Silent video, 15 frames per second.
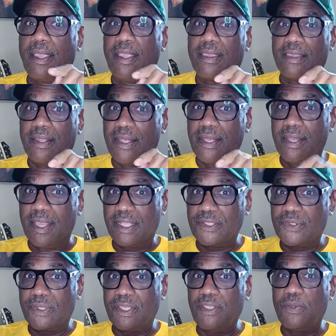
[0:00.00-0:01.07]
The next
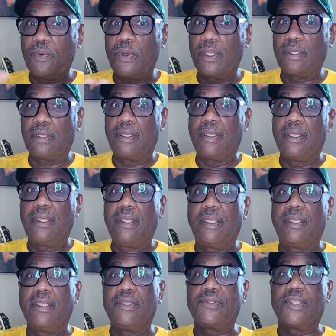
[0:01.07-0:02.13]
thing you want
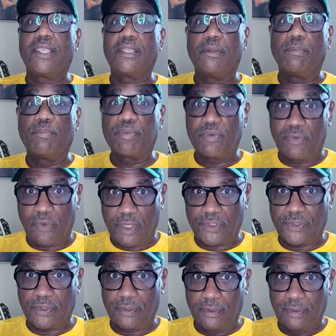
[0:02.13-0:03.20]
is a
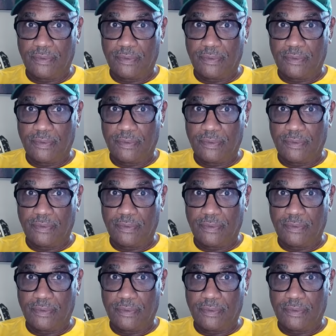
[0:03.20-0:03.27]
compressor.